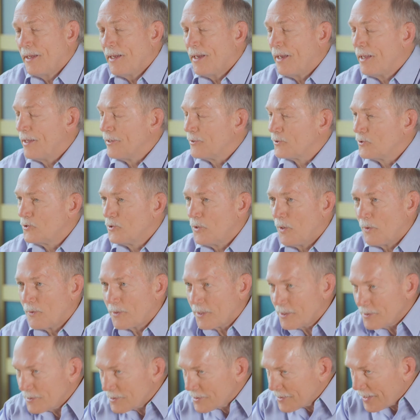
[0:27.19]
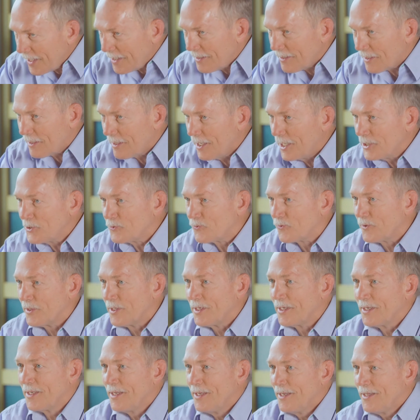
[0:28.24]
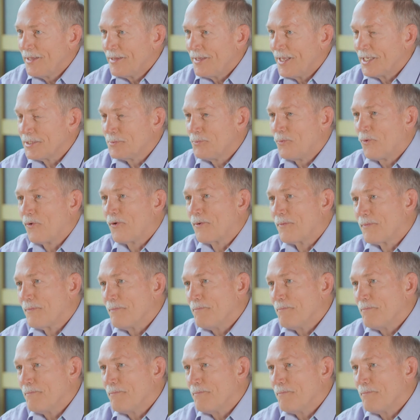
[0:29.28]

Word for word: and there's no state in the country that has more